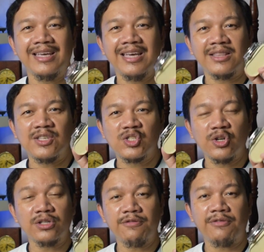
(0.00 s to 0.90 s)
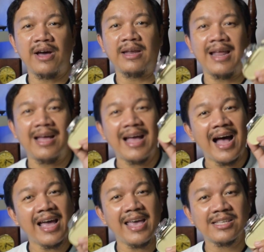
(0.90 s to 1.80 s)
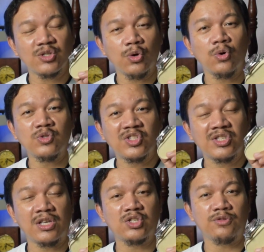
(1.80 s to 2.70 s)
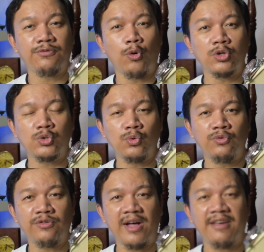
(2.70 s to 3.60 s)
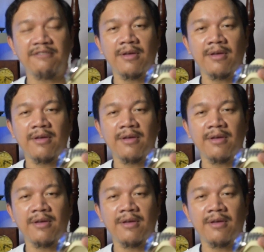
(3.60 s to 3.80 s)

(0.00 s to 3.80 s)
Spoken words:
It is certified ISO 6425.